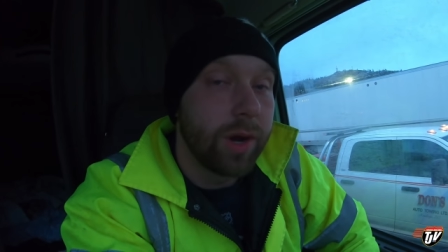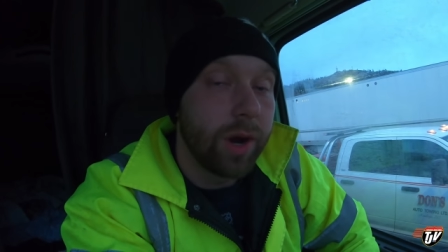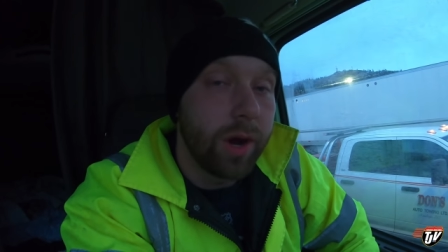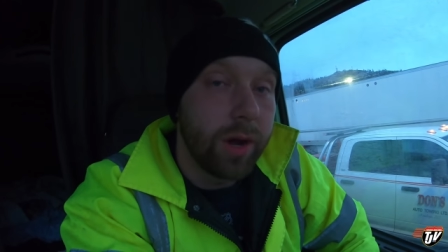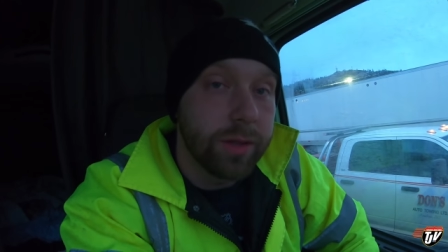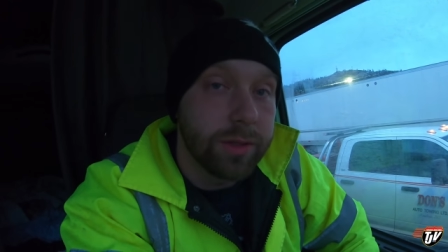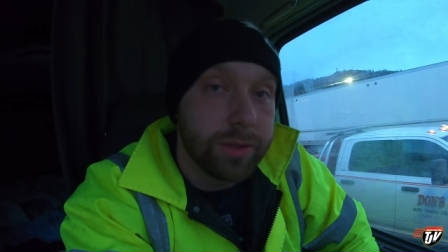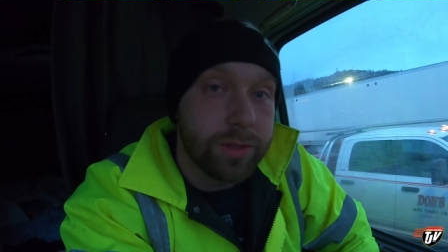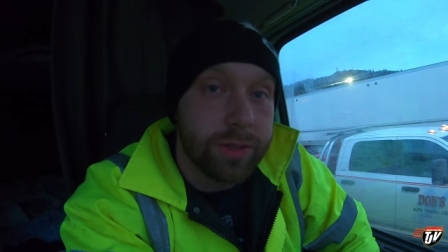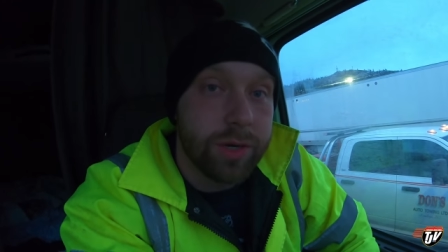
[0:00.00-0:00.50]

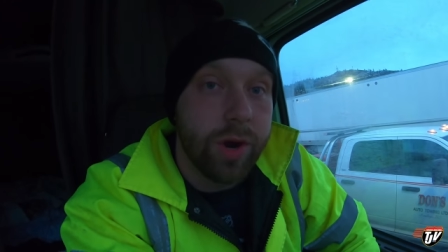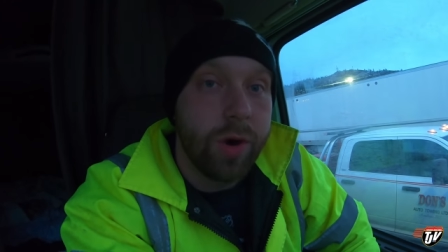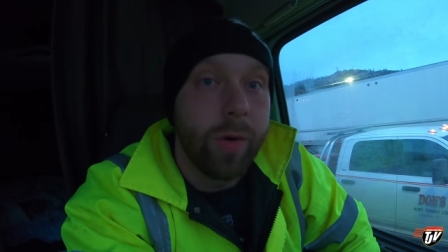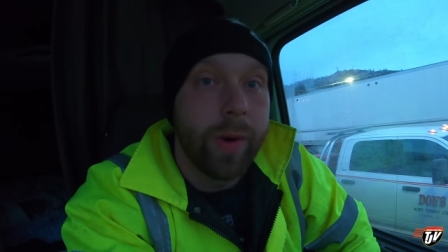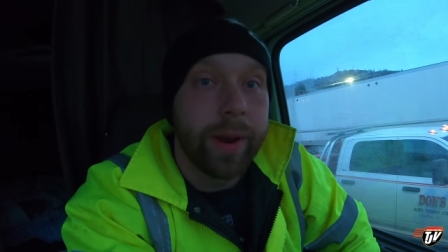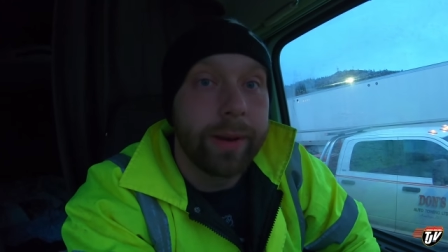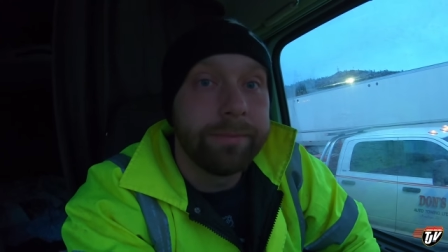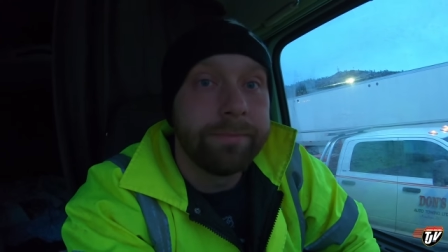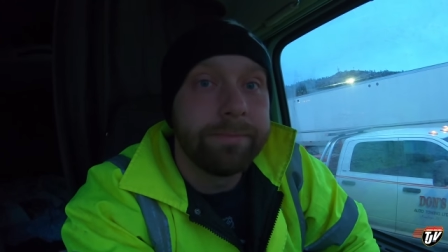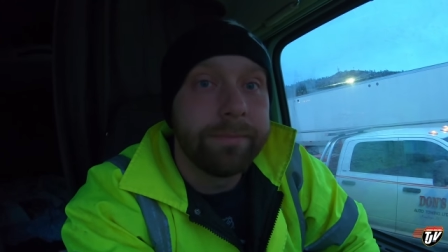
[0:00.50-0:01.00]
Dawn's
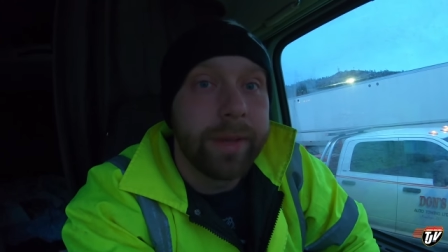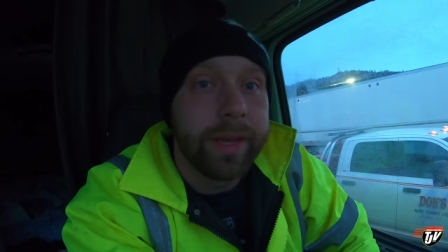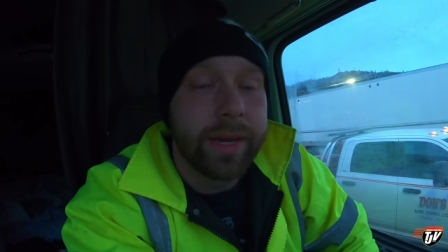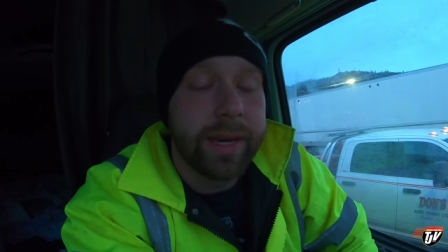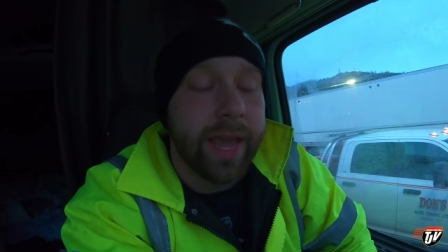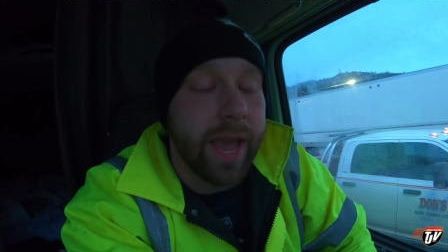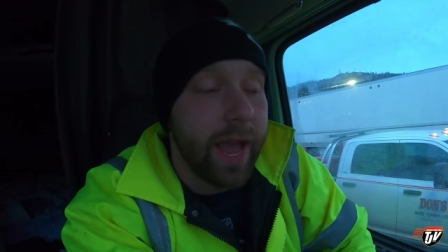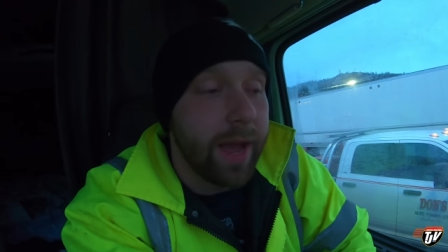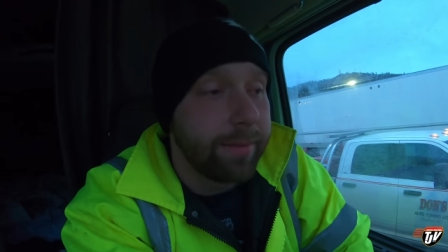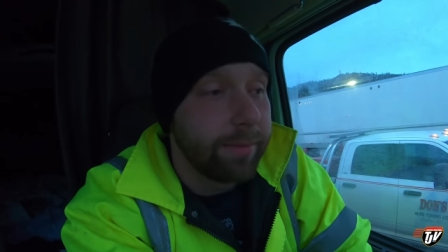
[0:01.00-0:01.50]
Towing
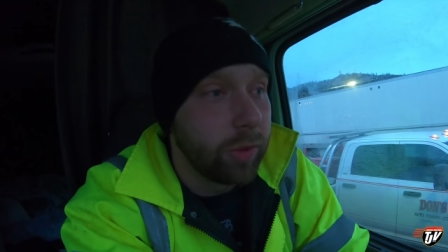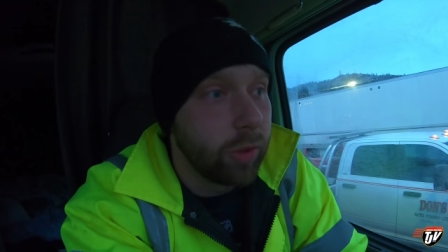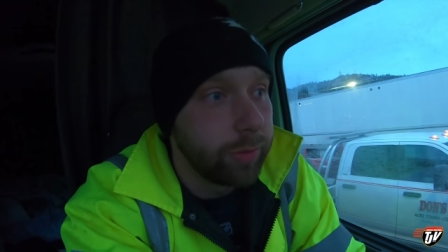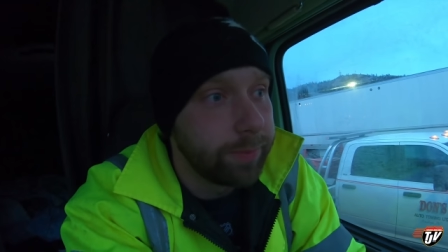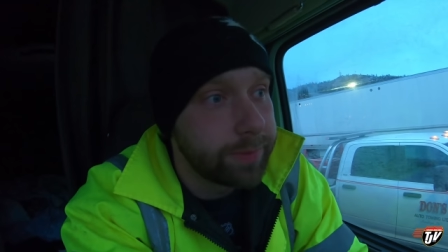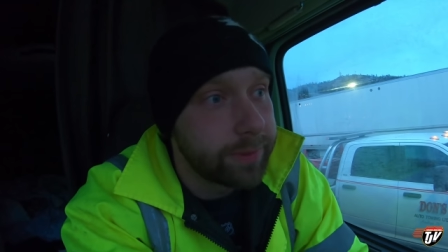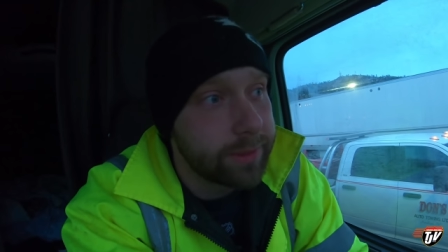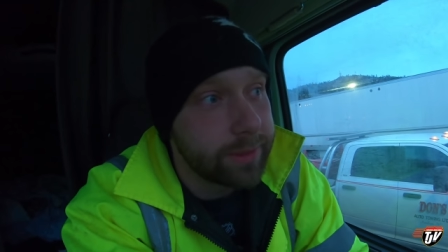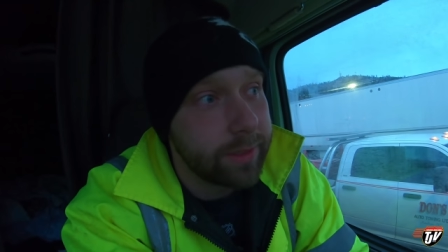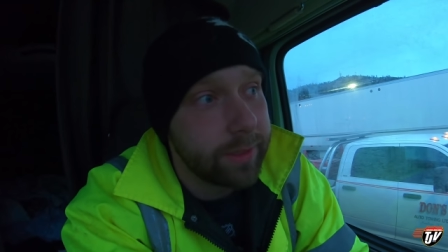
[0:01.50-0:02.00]
in
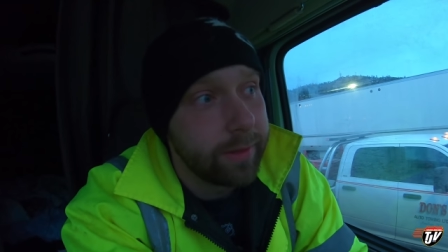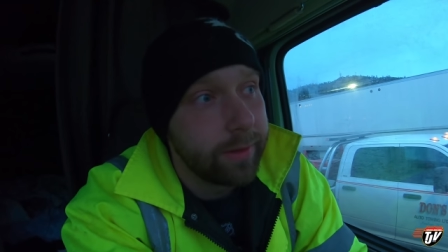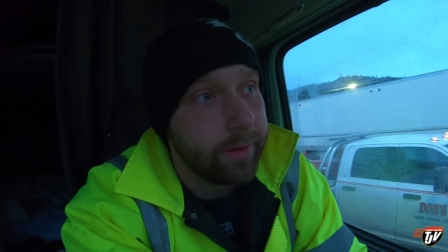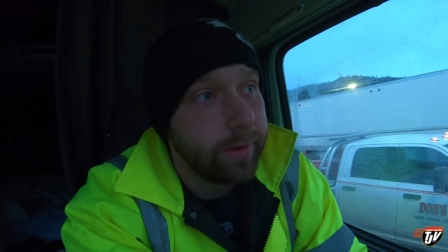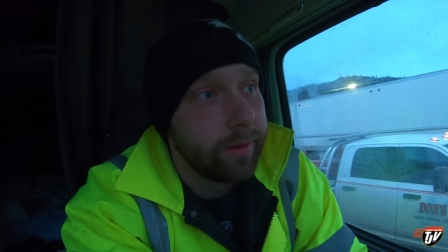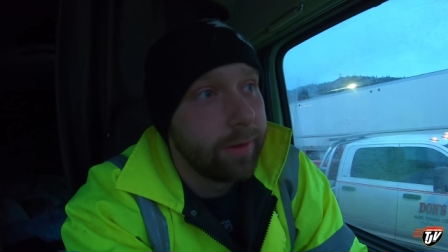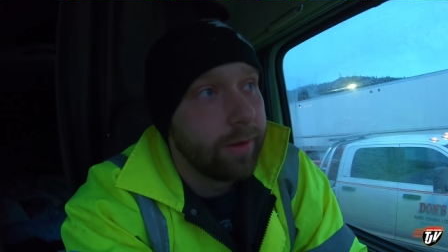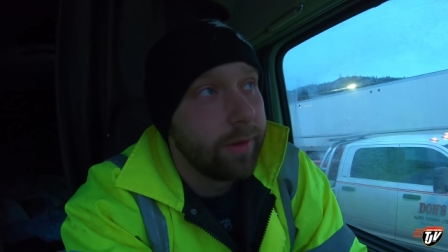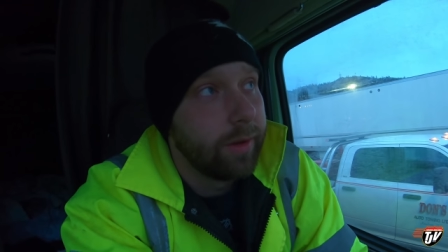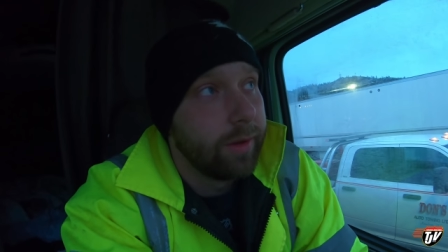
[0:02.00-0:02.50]
Kamloops
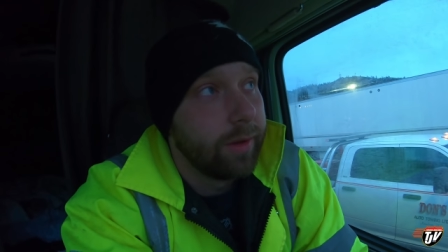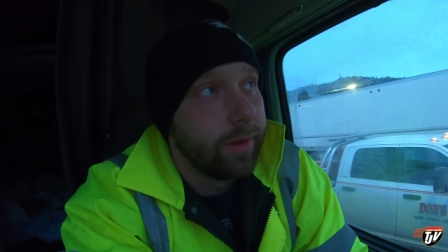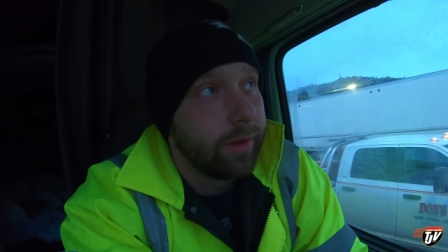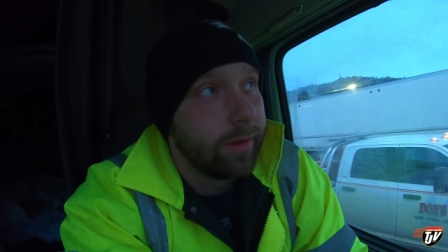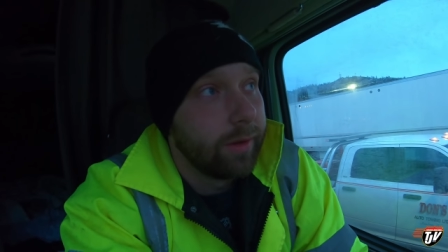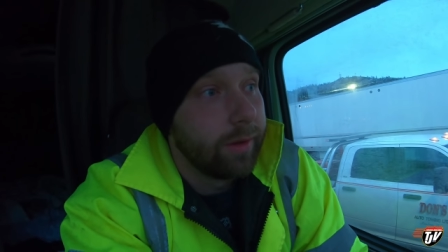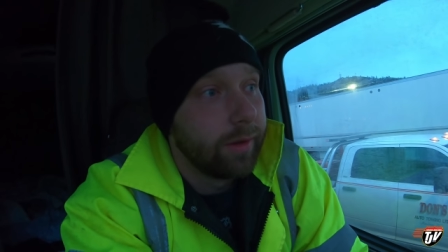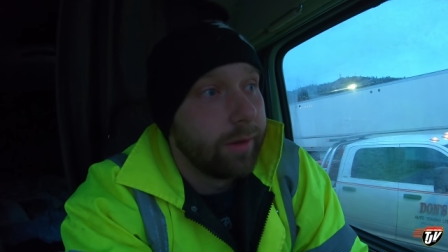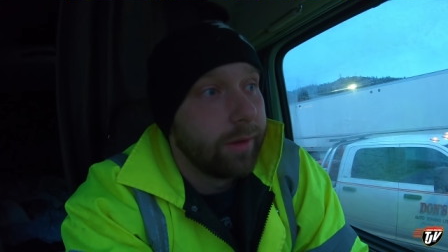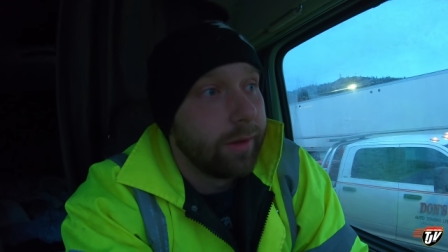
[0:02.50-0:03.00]

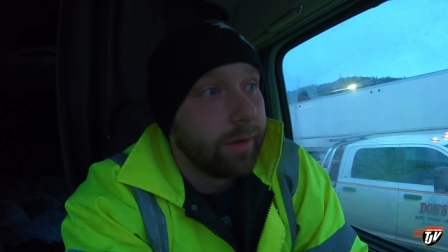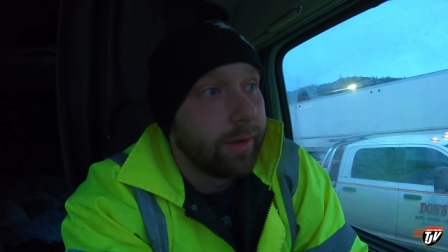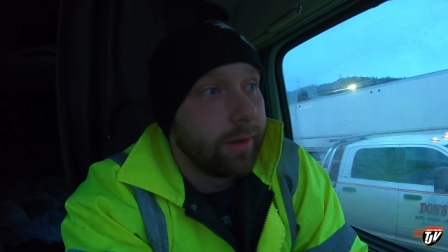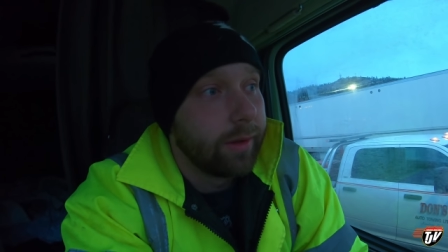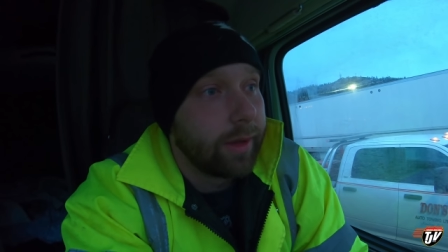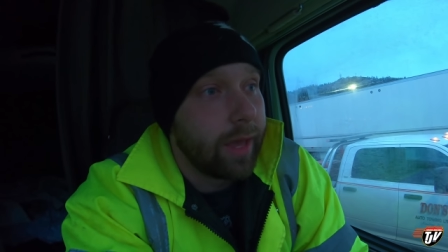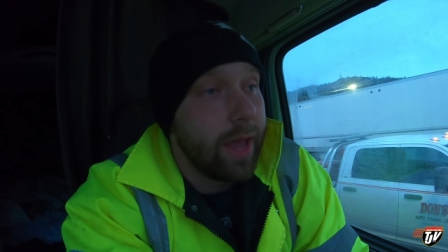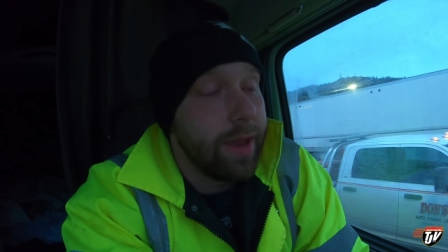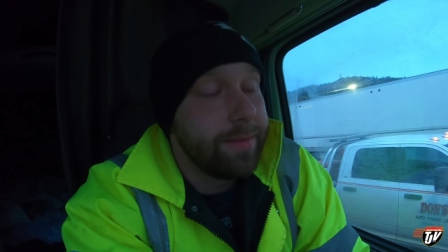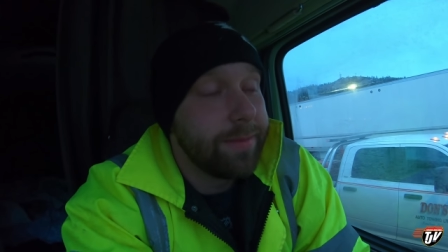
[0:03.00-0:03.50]

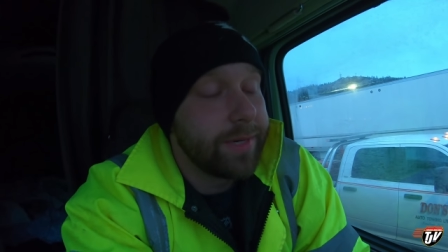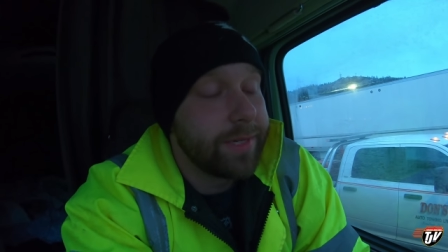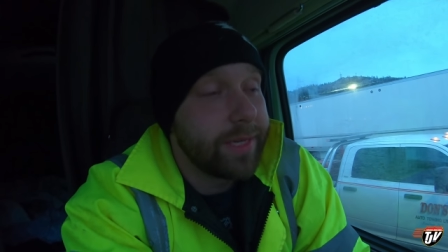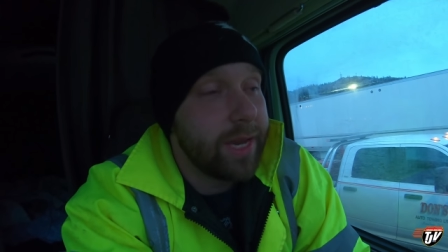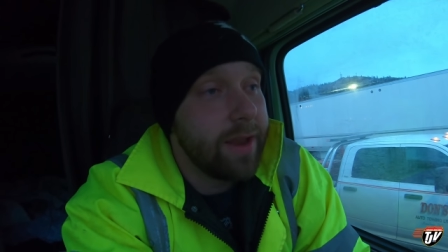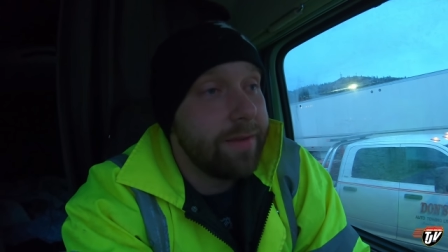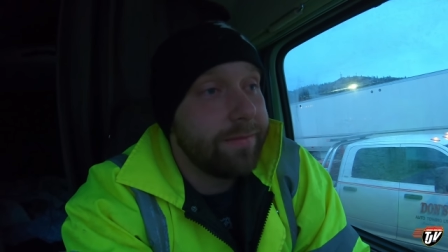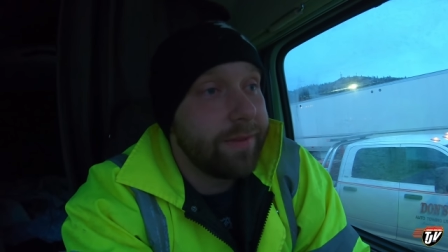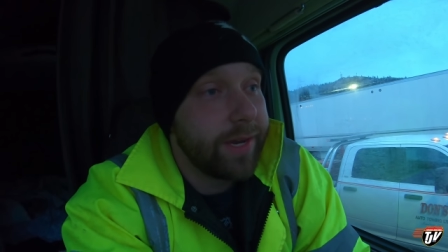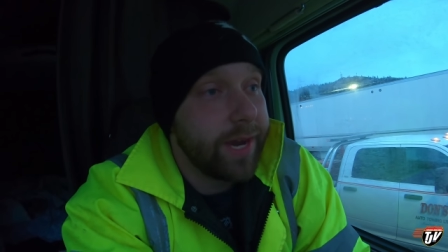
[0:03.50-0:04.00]
came to
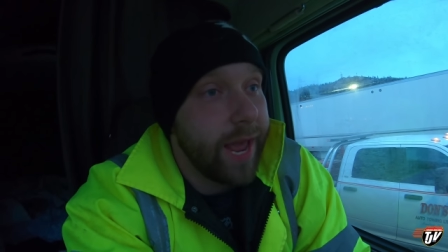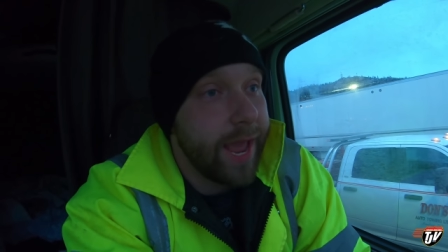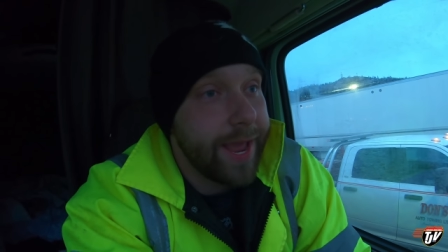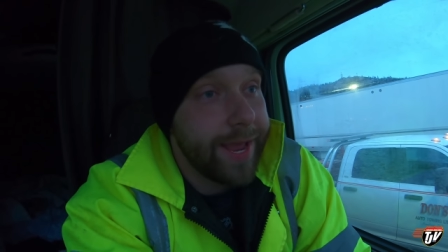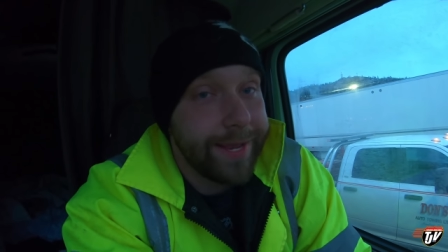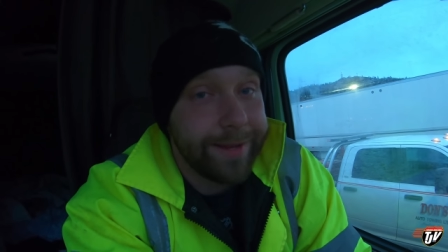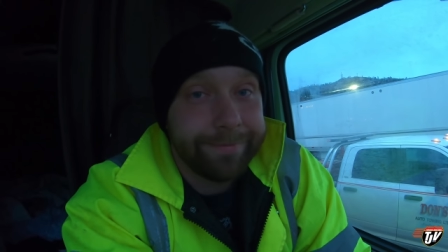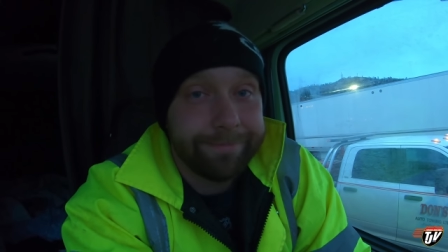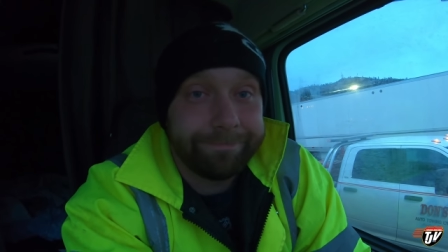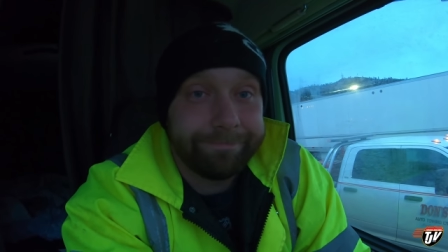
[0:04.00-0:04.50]
save the
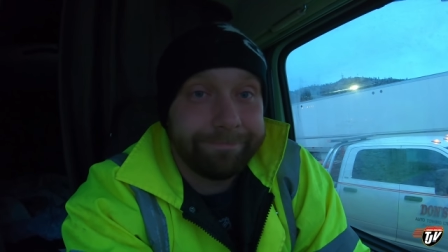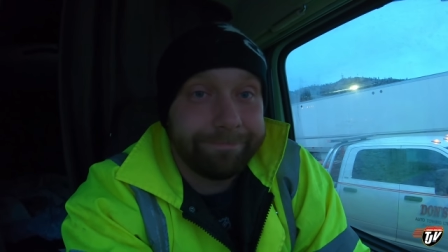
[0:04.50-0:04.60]
day.